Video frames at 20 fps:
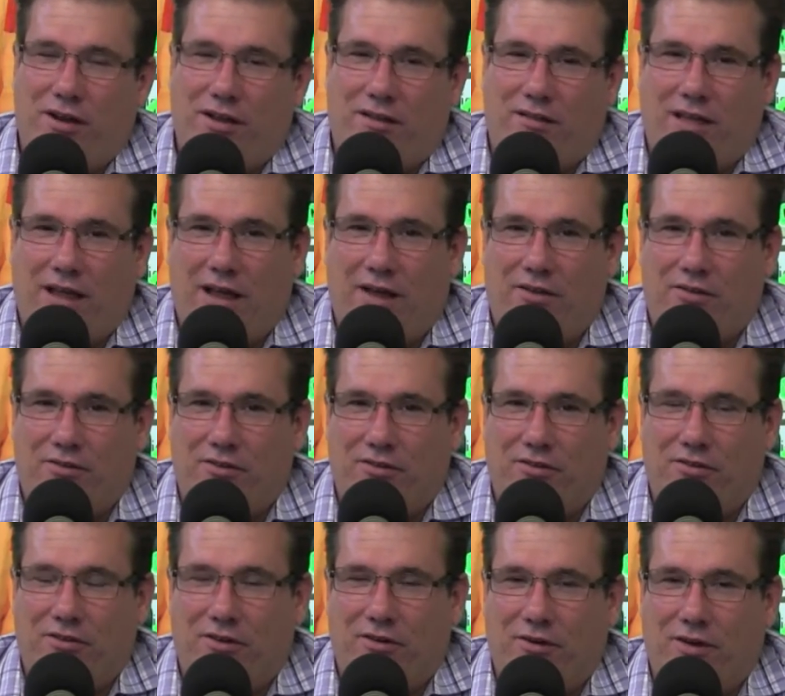clowns,
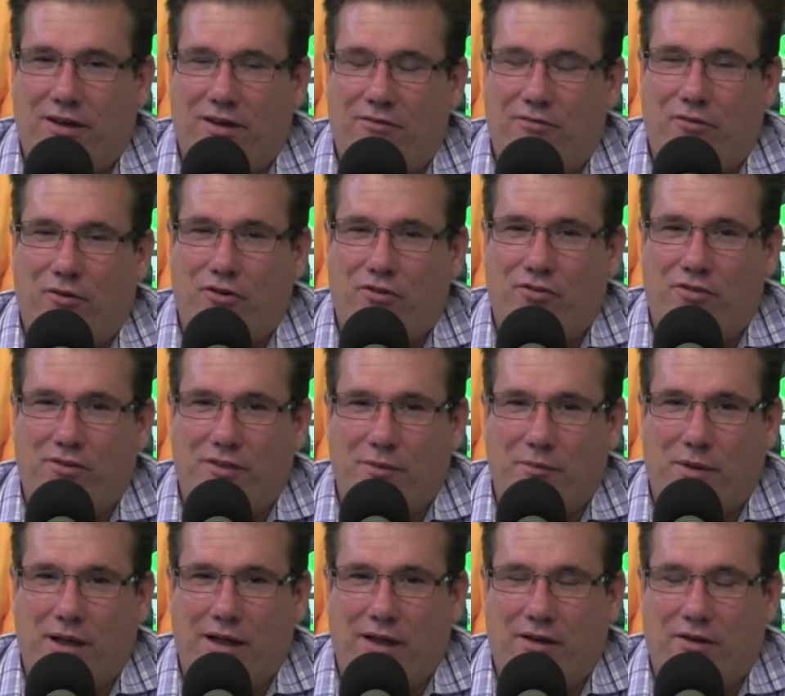and so unfortunately,
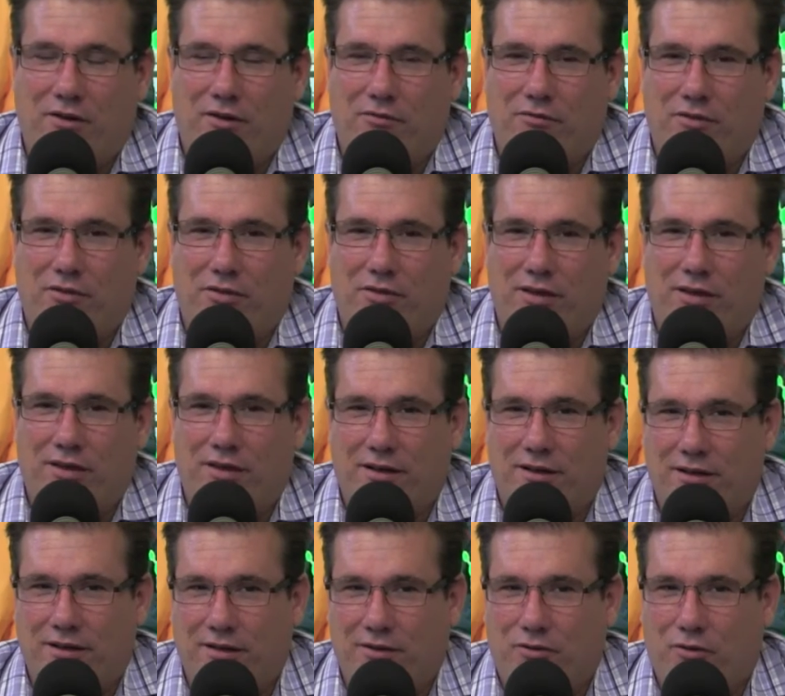Mike Griffith
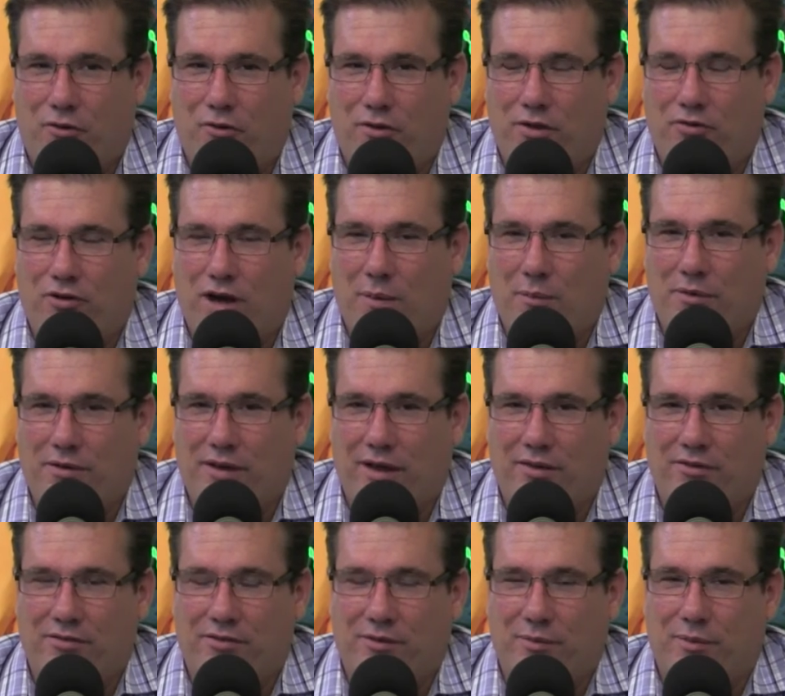it totally
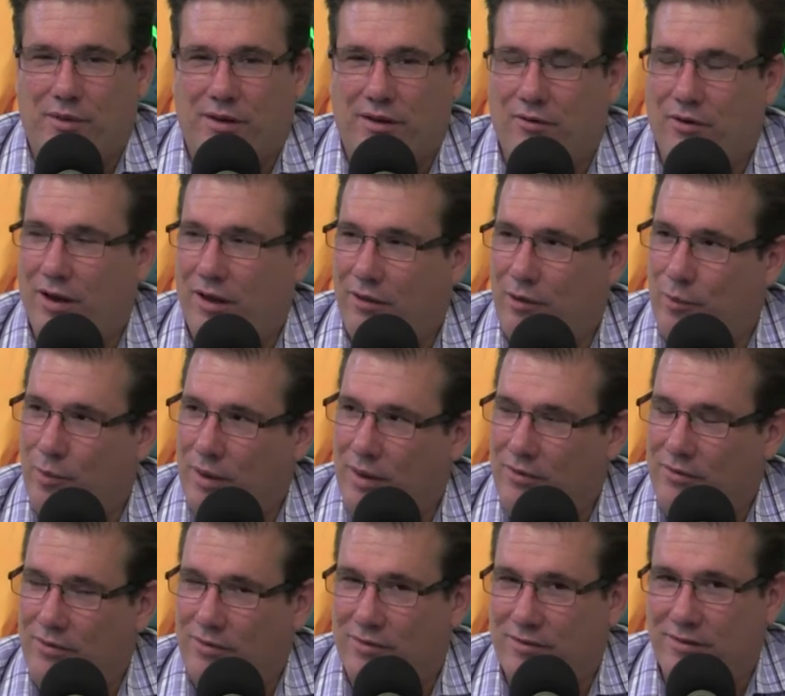traumatizes him on a regular
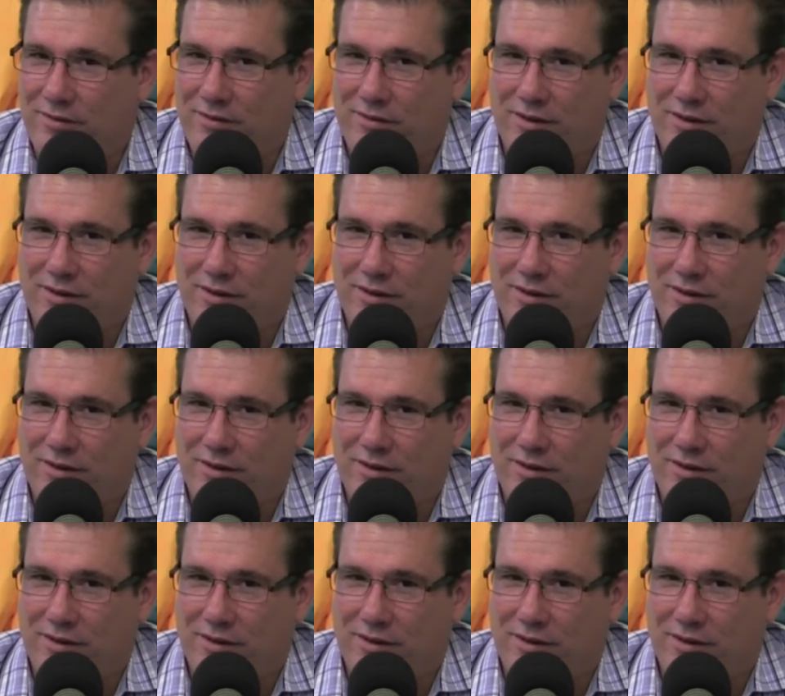basis.